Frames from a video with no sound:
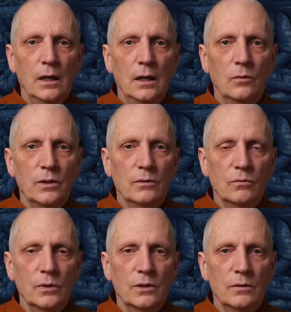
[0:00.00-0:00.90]
Uh, we,
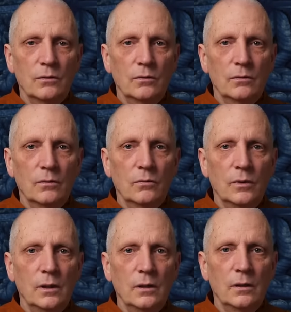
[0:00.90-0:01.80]
we,
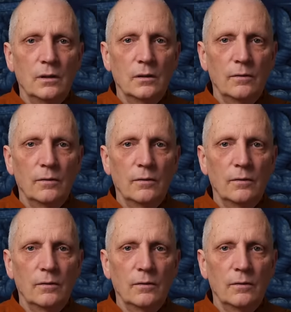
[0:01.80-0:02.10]
we, uh,